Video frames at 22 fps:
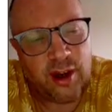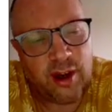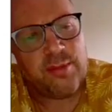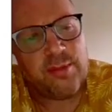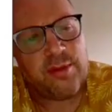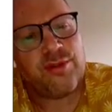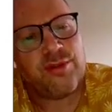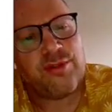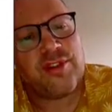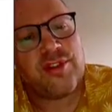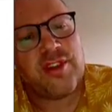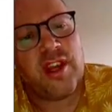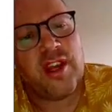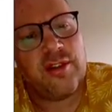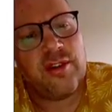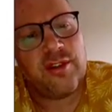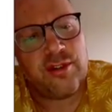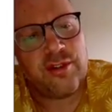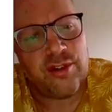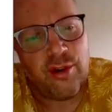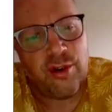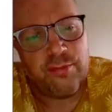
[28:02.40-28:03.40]
are able to
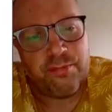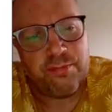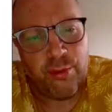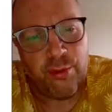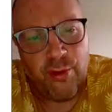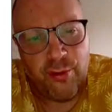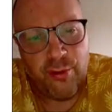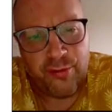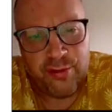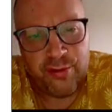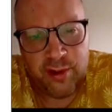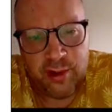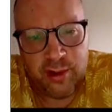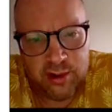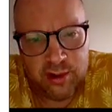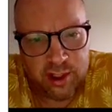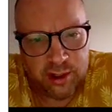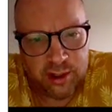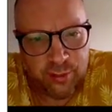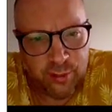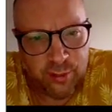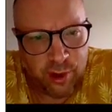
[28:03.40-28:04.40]
show proof
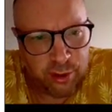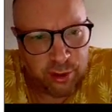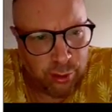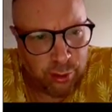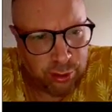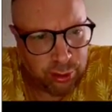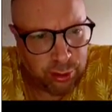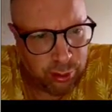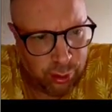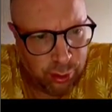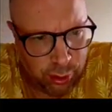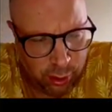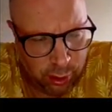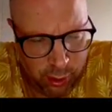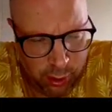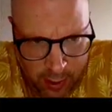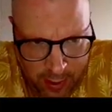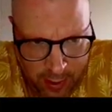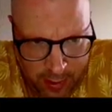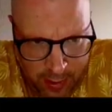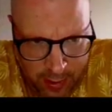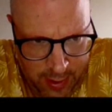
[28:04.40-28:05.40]
that we are in
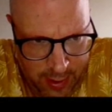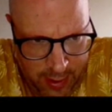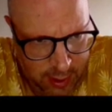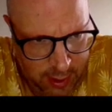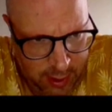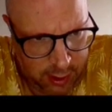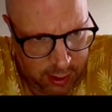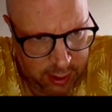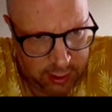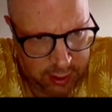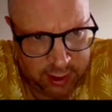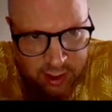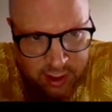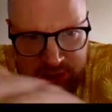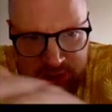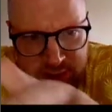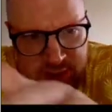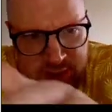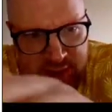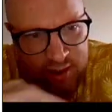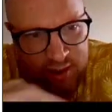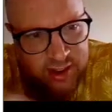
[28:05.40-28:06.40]
control.
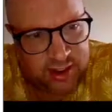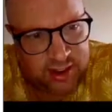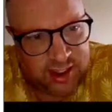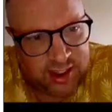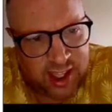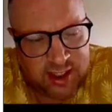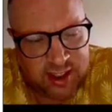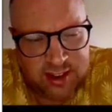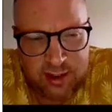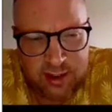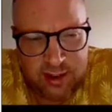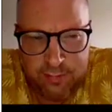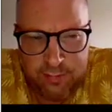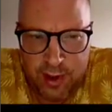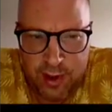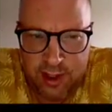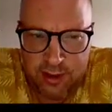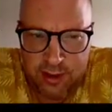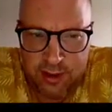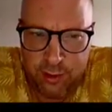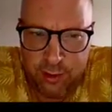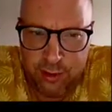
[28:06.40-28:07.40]
There is a distinction
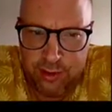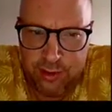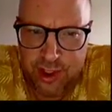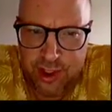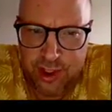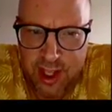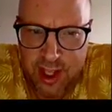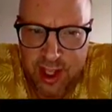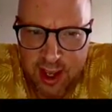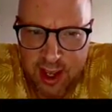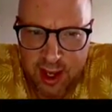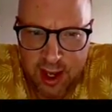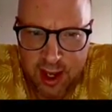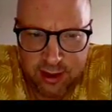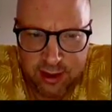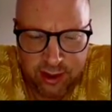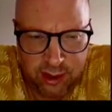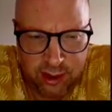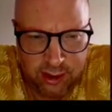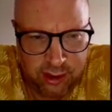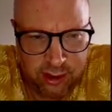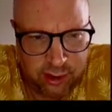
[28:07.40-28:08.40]
based upon CA
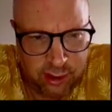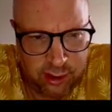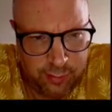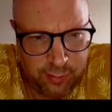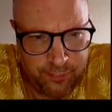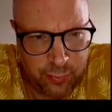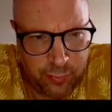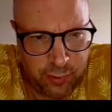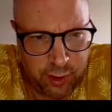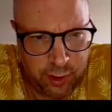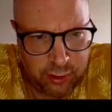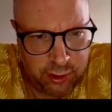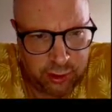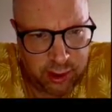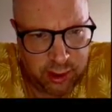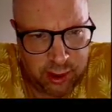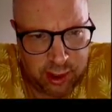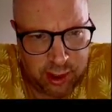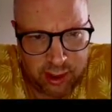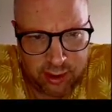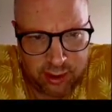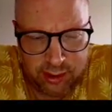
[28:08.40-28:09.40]
ratings.
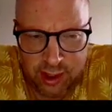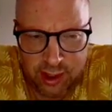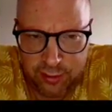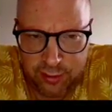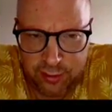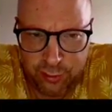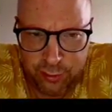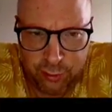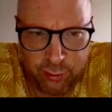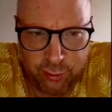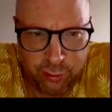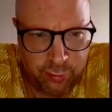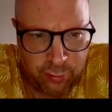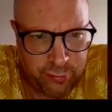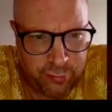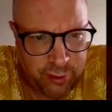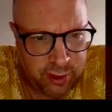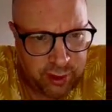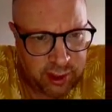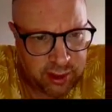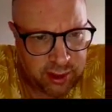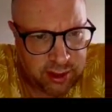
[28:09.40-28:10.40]
CA stands for
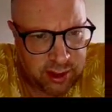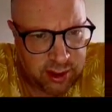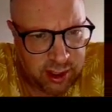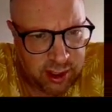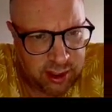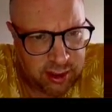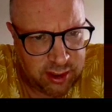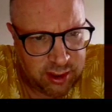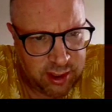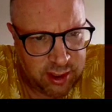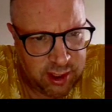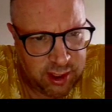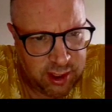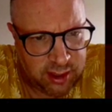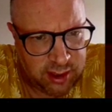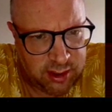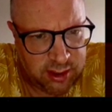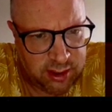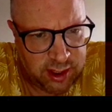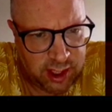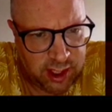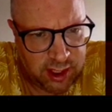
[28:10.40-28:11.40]

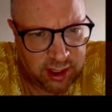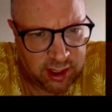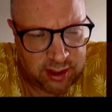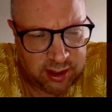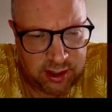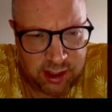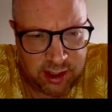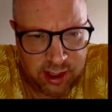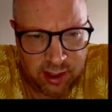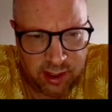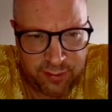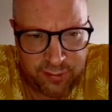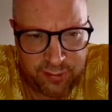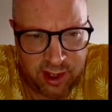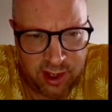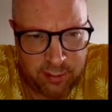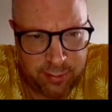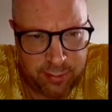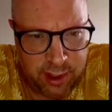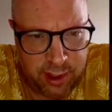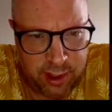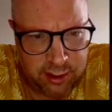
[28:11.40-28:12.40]
confidentiality, integrity,
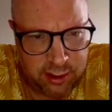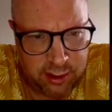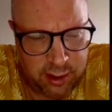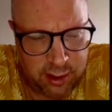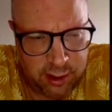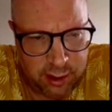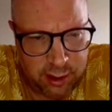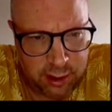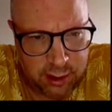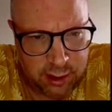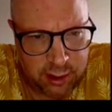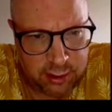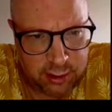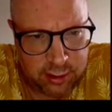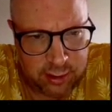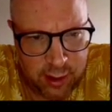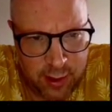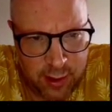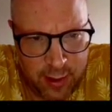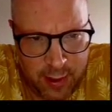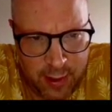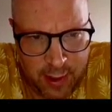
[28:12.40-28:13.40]
availability,
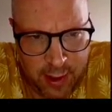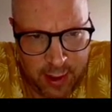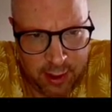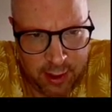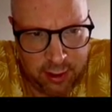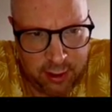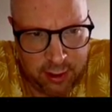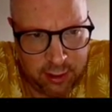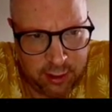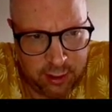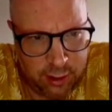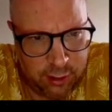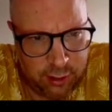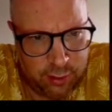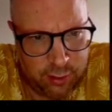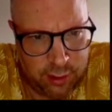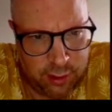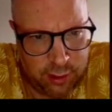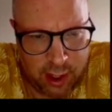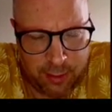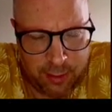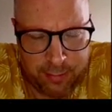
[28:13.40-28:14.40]
and
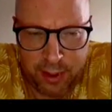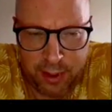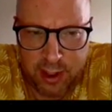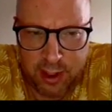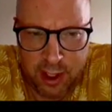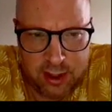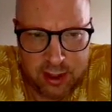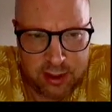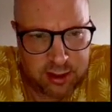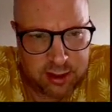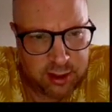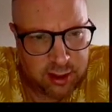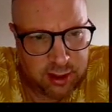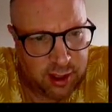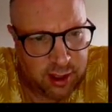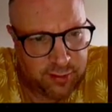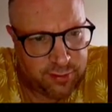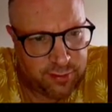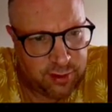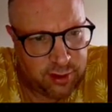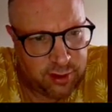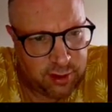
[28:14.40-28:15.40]
an
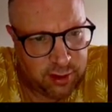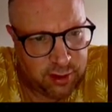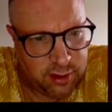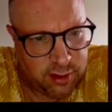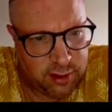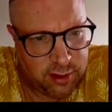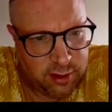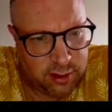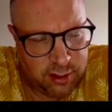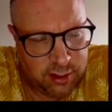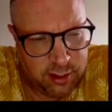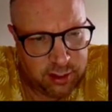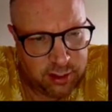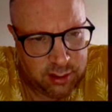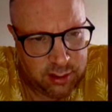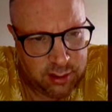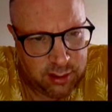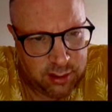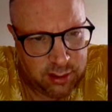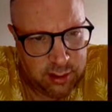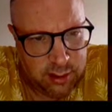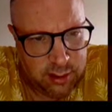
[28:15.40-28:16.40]
application having a
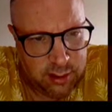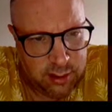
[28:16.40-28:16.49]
